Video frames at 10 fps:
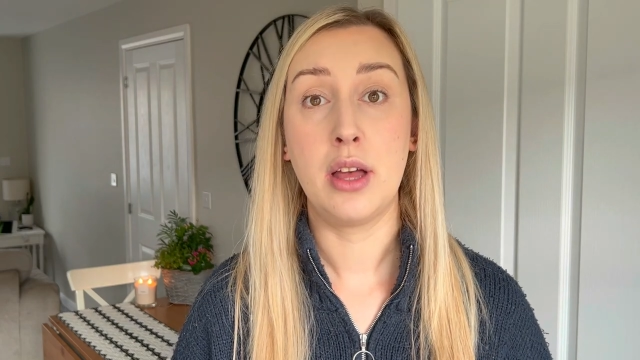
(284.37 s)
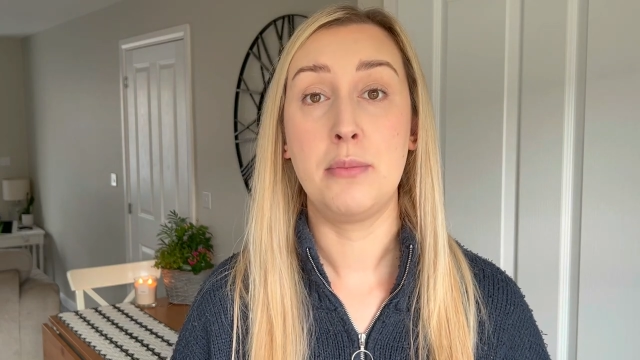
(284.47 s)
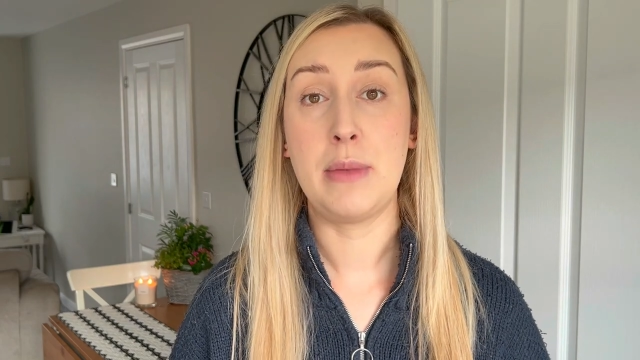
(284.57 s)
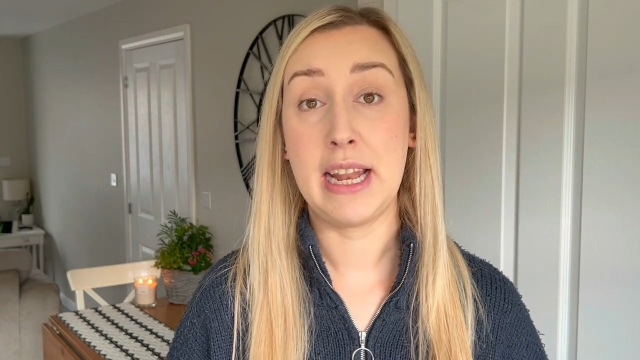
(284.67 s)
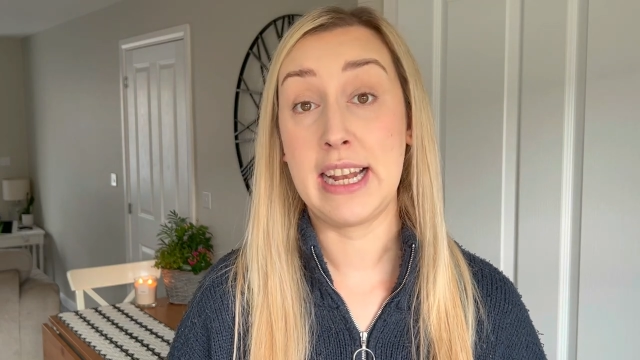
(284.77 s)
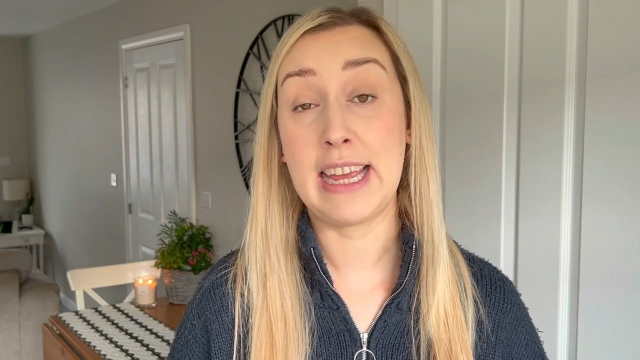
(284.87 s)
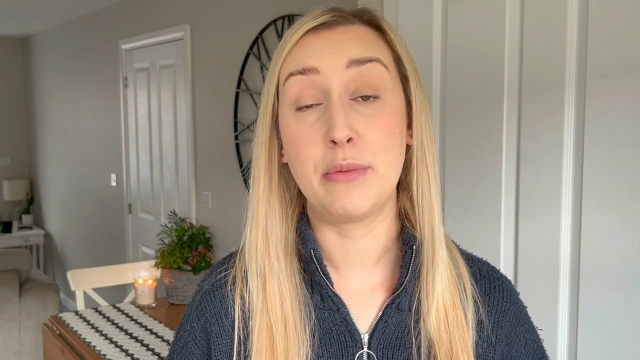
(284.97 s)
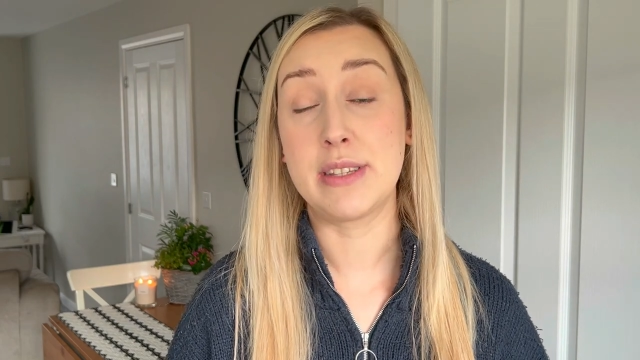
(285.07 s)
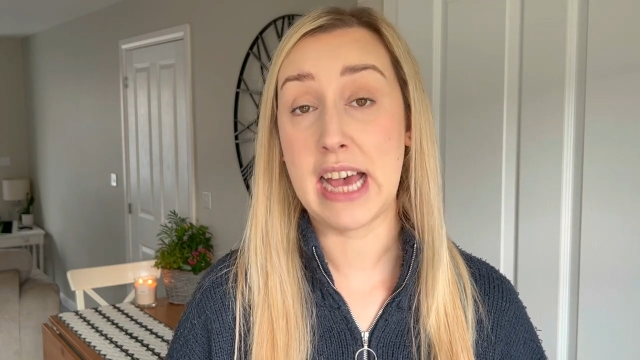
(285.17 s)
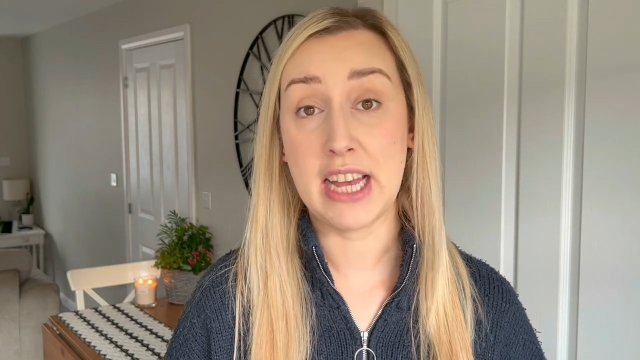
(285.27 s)
Melanie
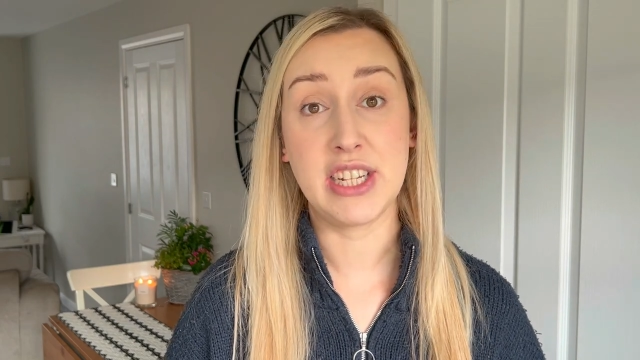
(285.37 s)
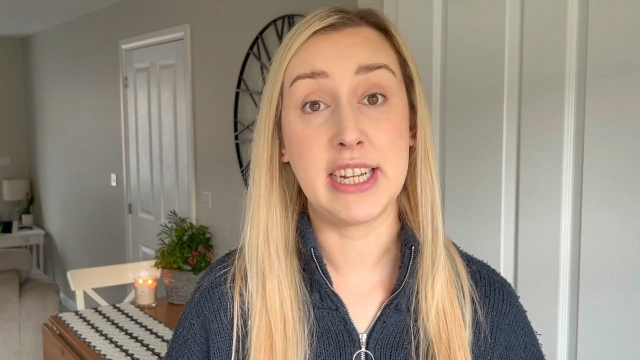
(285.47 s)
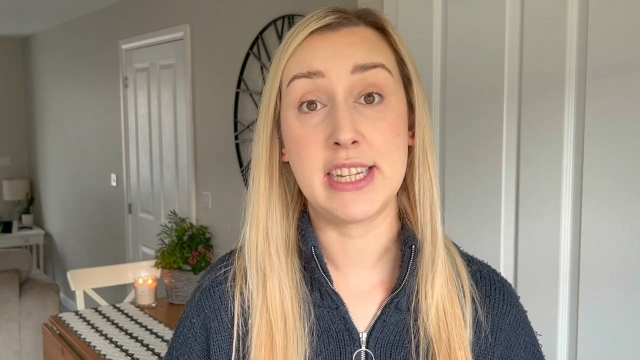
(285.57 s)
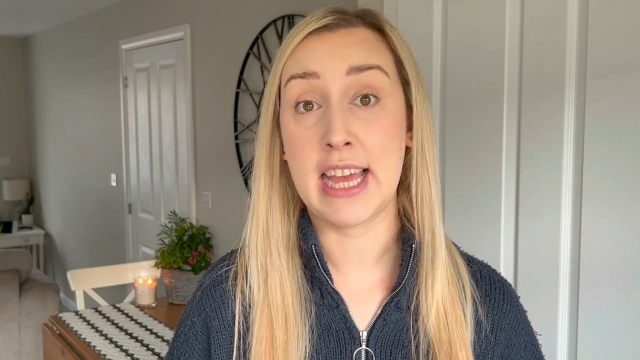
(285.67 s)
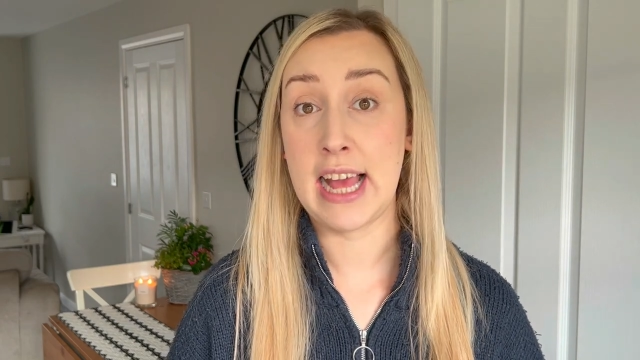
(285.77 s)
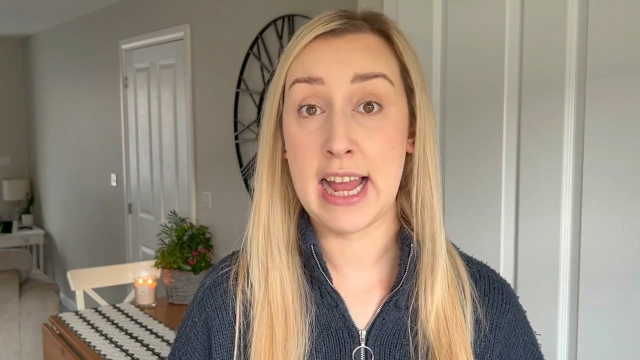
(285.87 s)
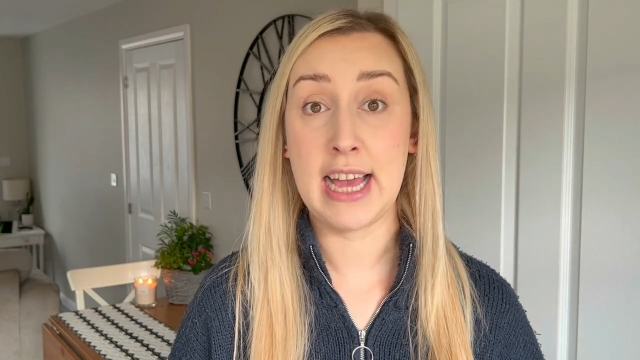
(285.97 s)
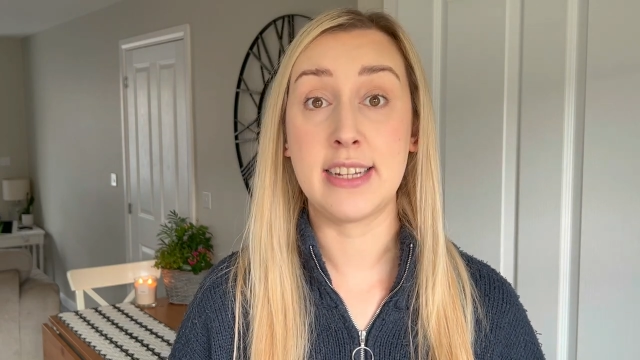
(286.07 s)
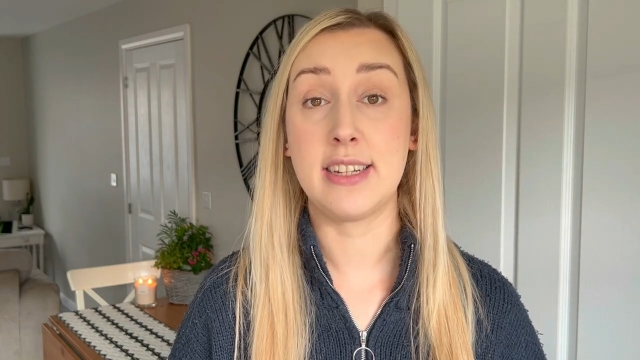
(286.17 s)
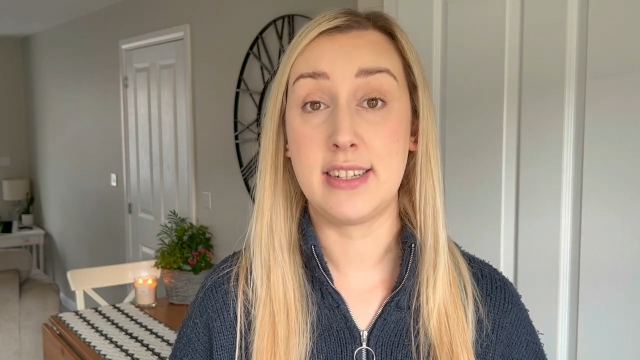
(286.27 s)
was actually
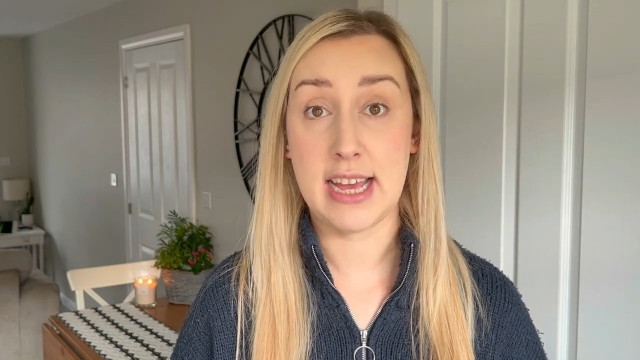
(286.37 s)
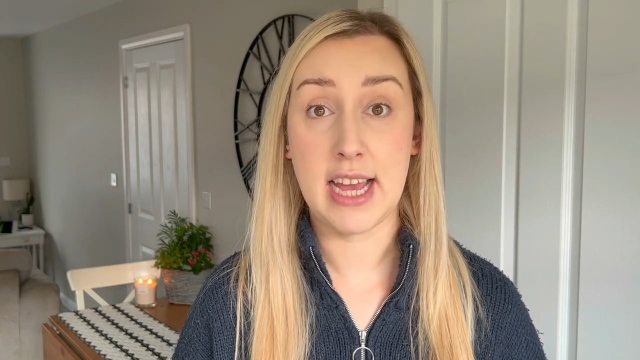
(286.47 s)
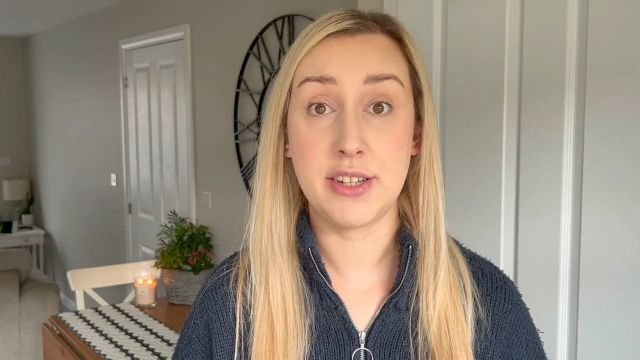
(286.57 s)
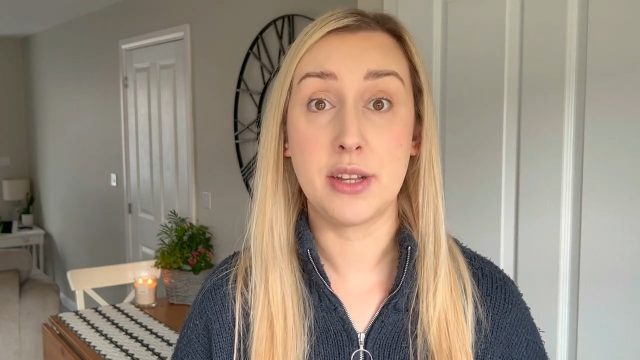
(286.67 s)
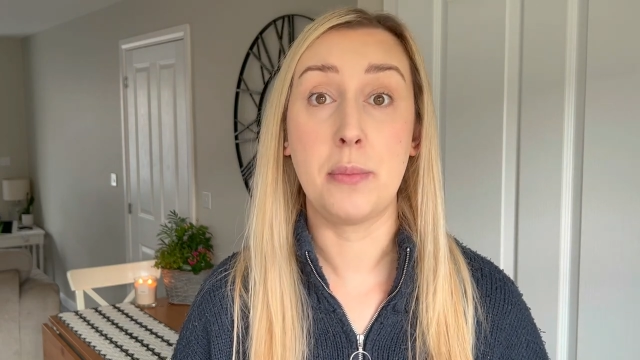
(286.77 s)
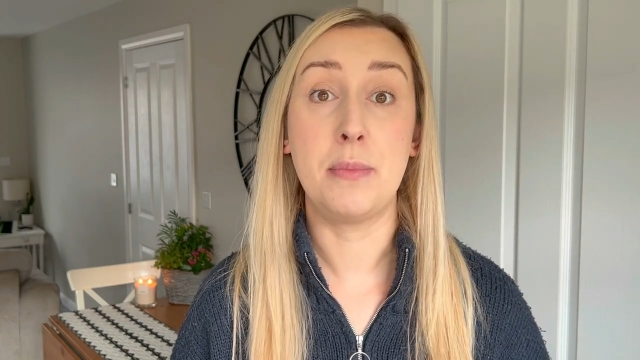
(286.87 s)
declared dead